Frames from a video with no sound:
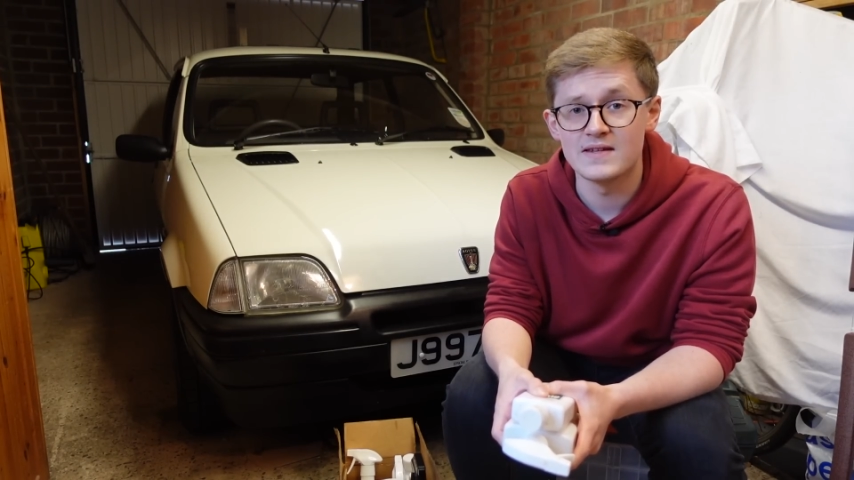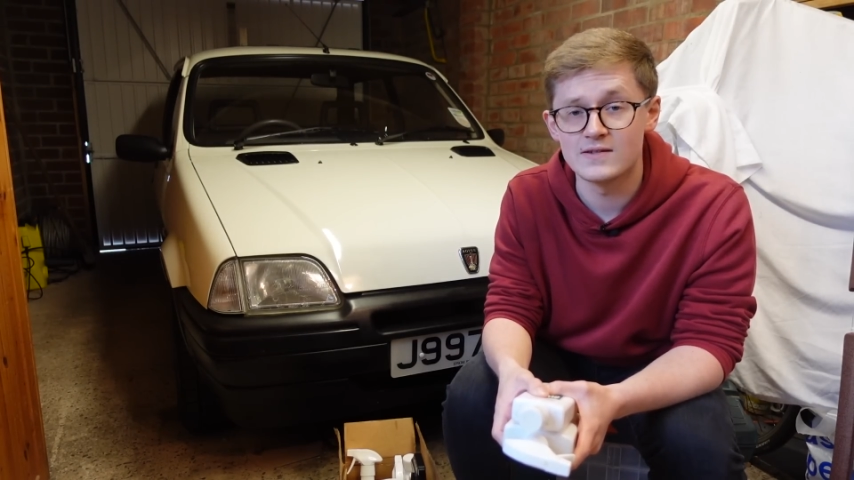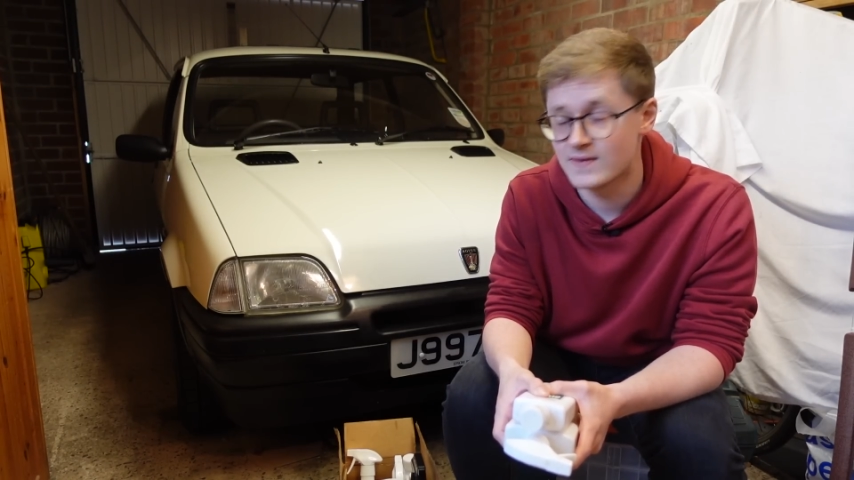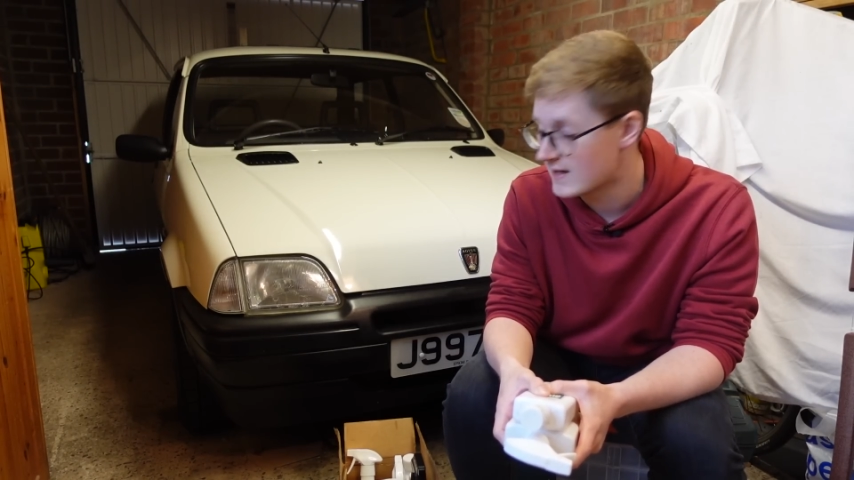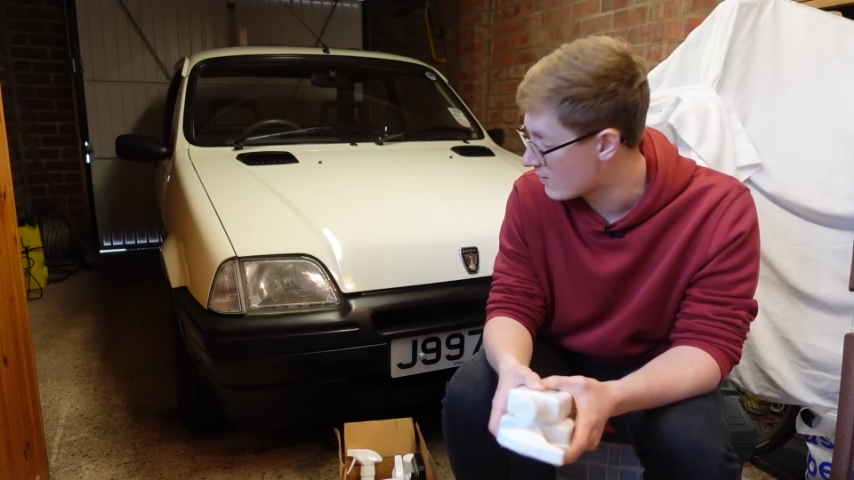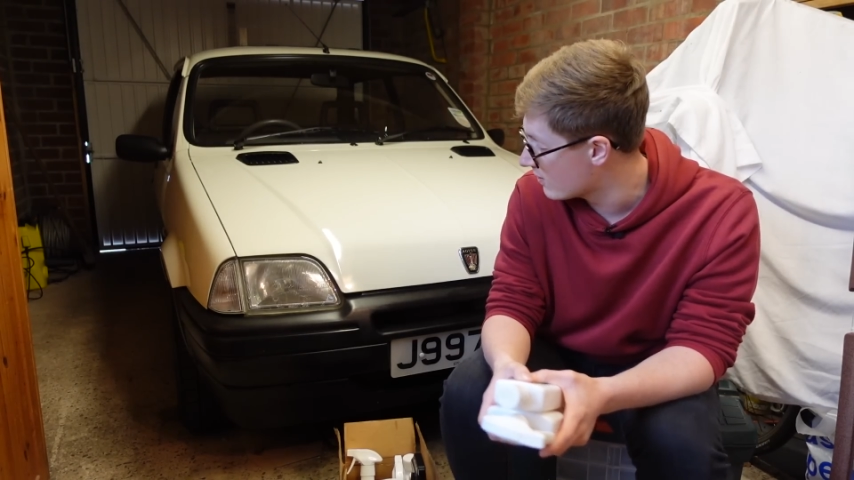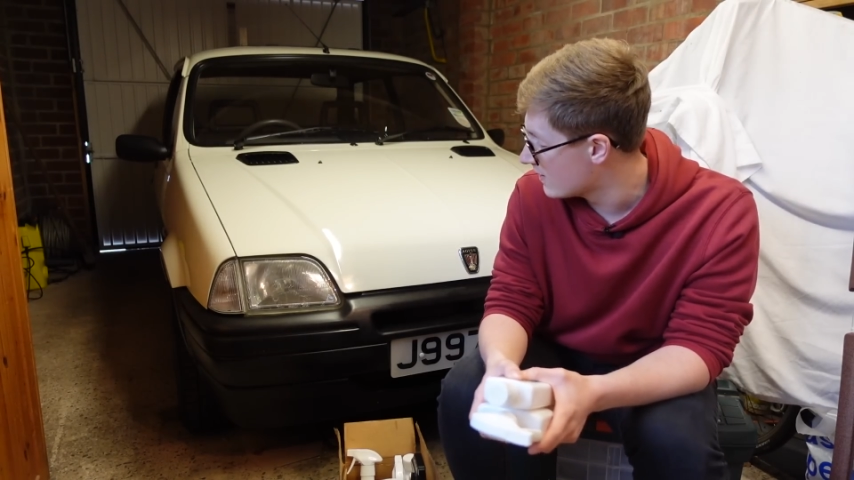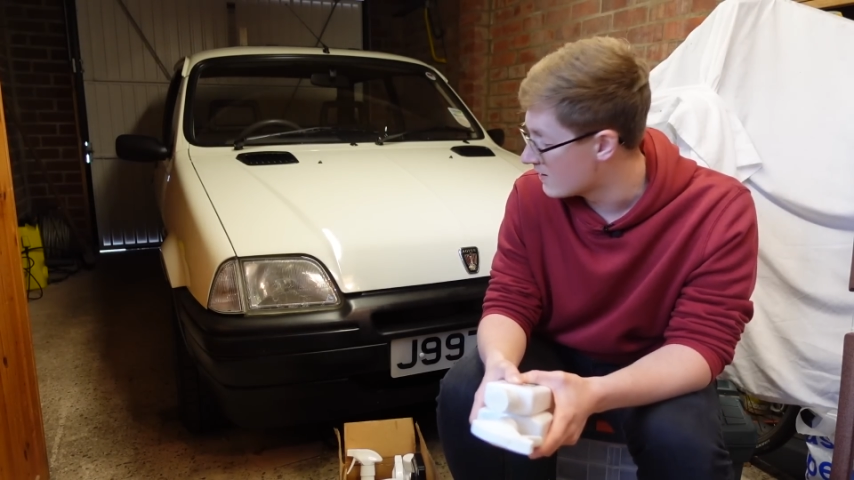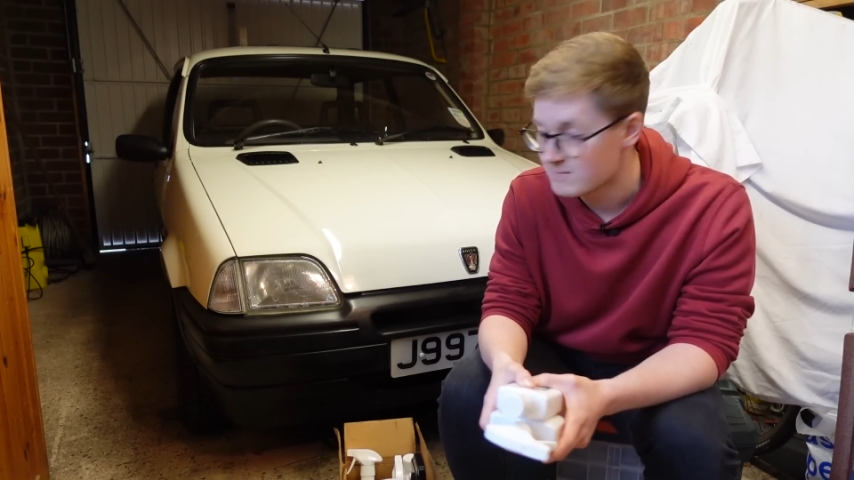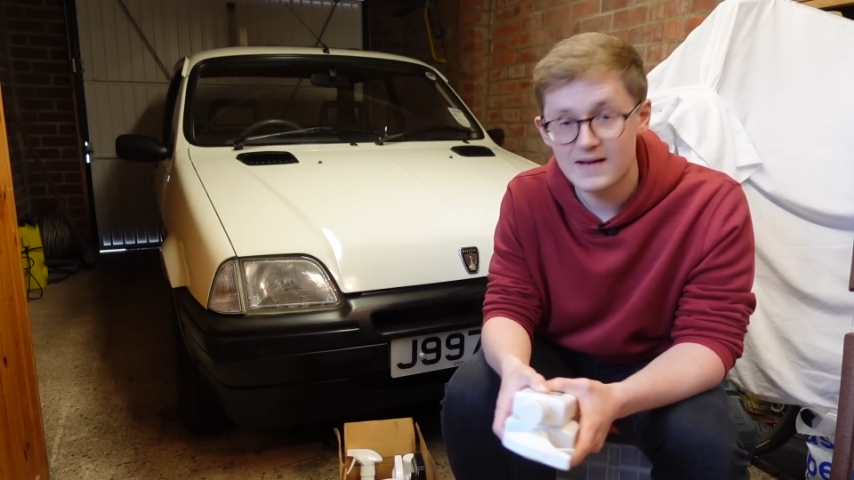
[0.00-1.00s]
this video,
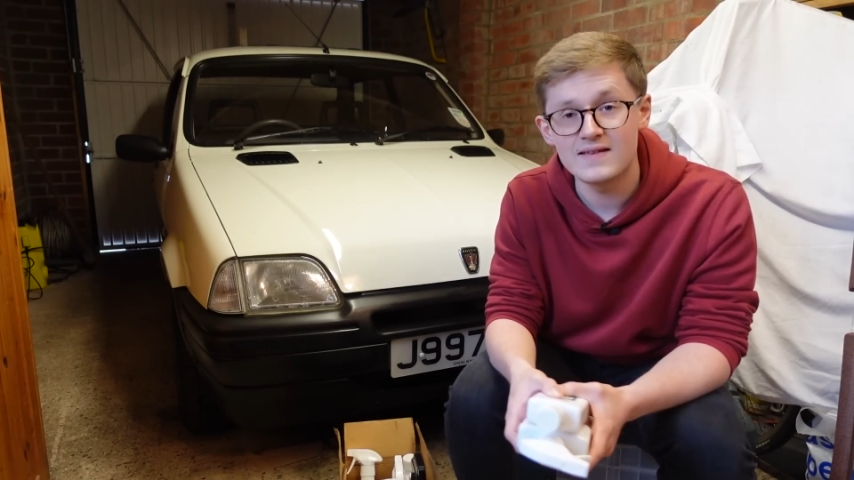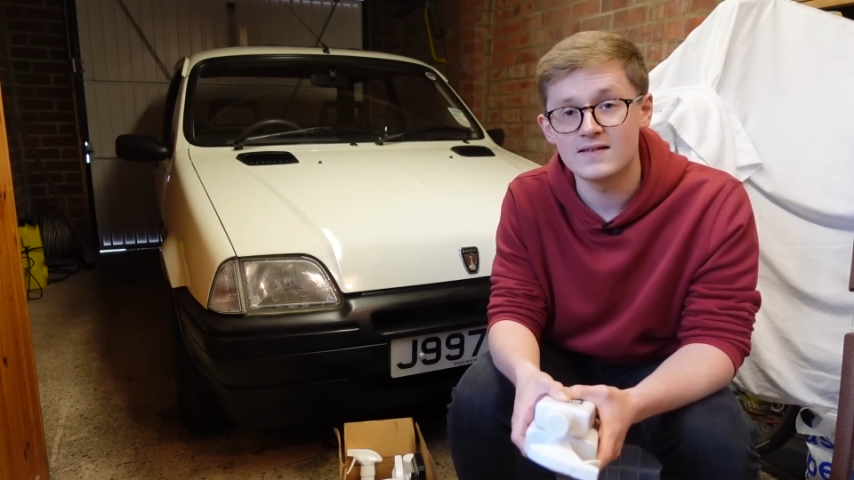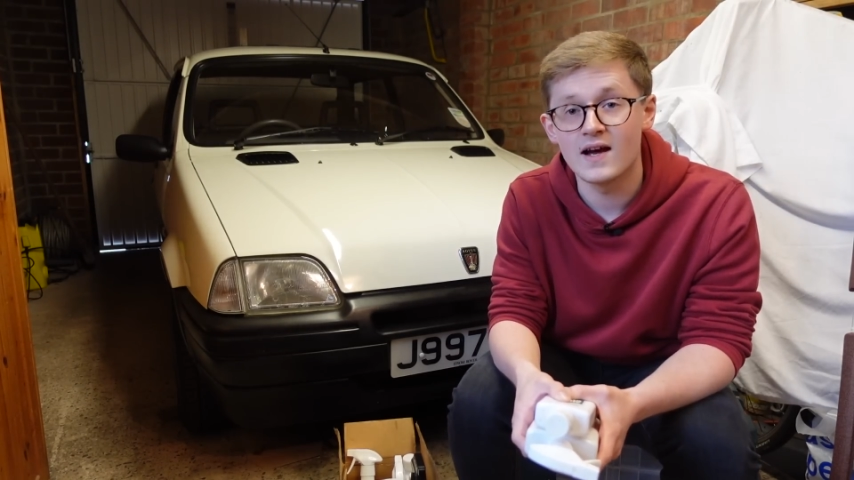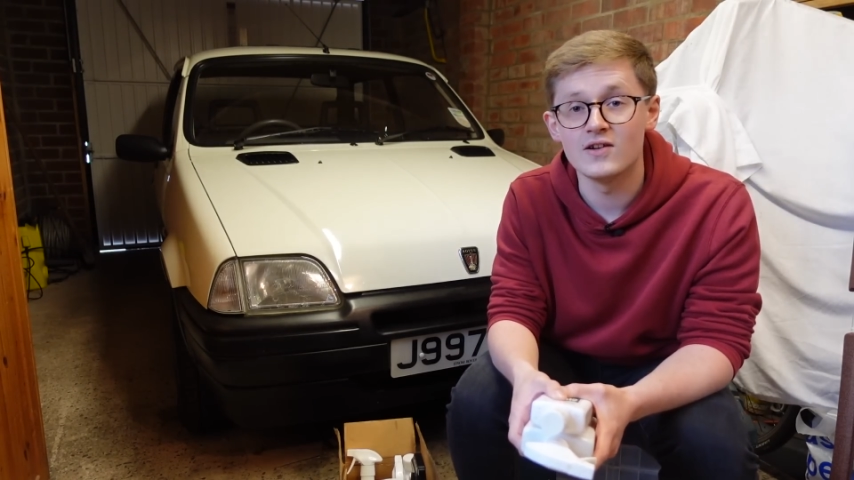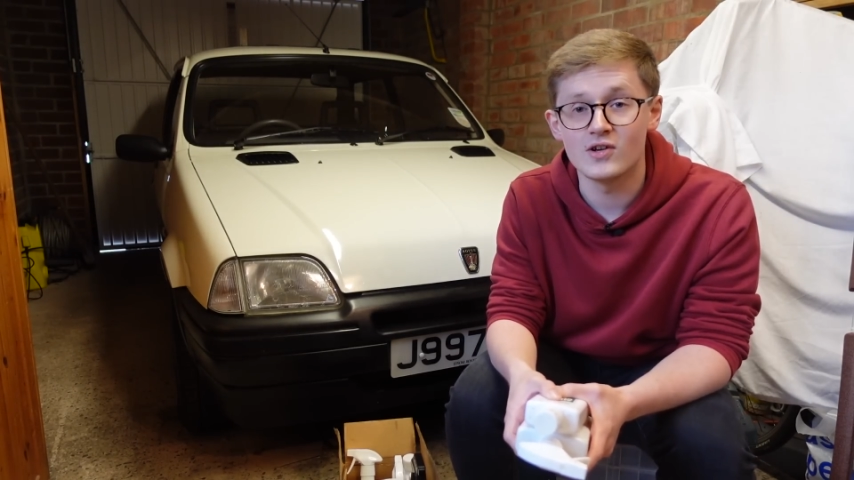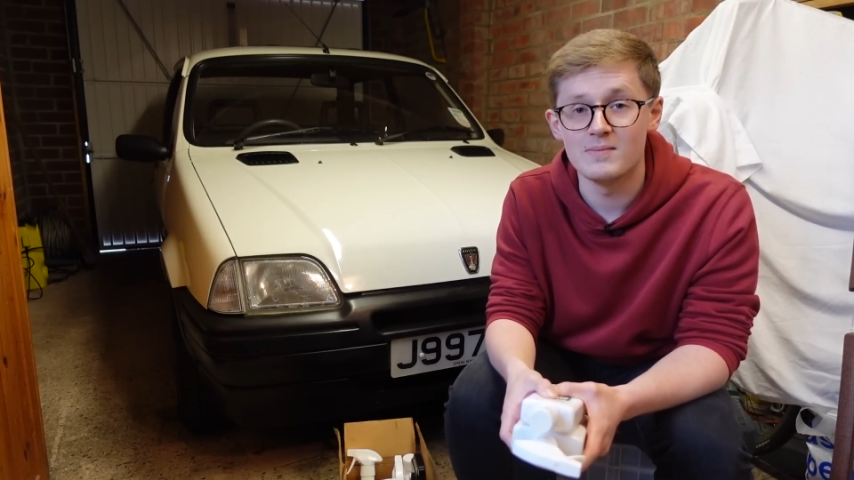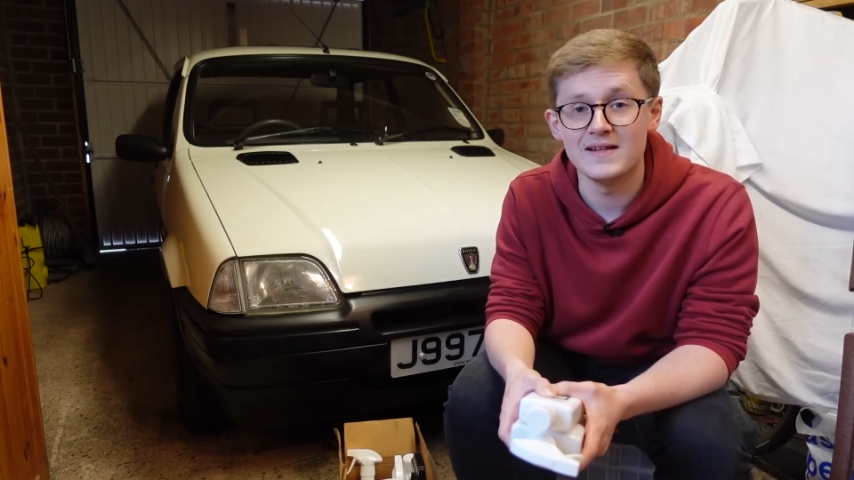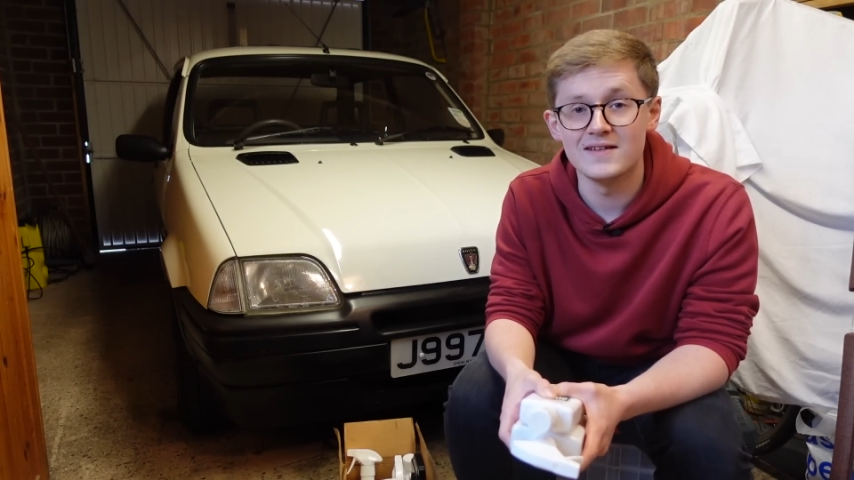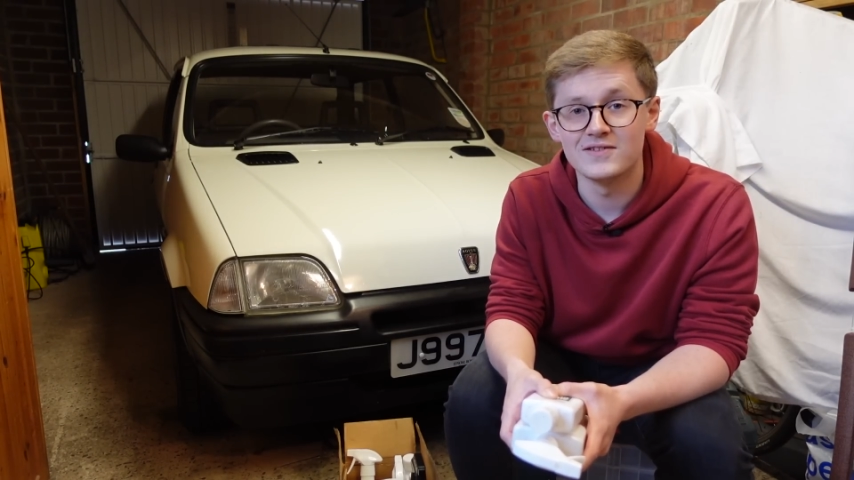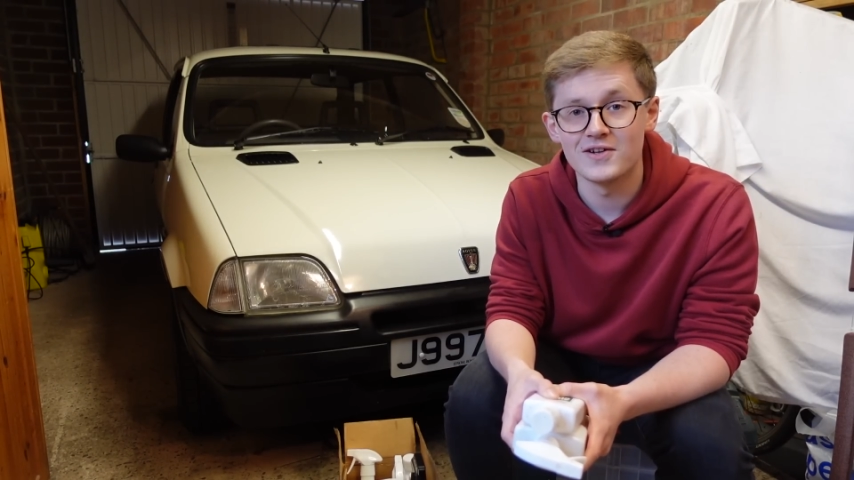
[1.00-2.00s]
make this car look $1
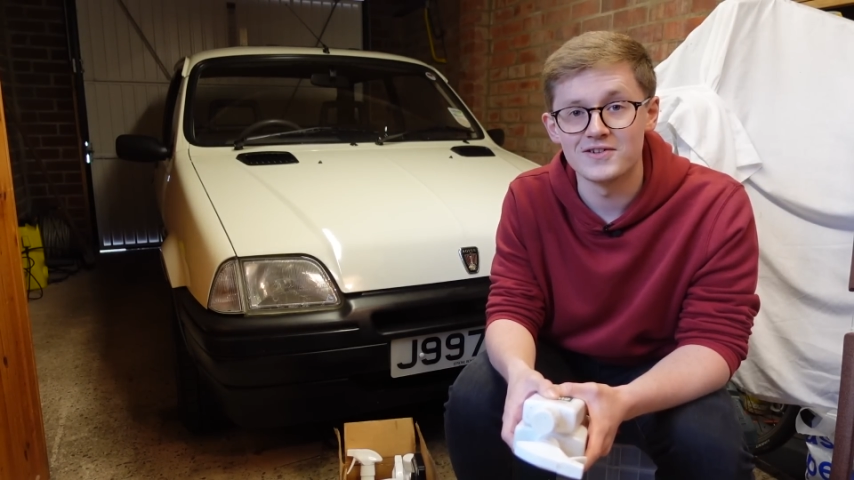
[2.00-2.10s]
million.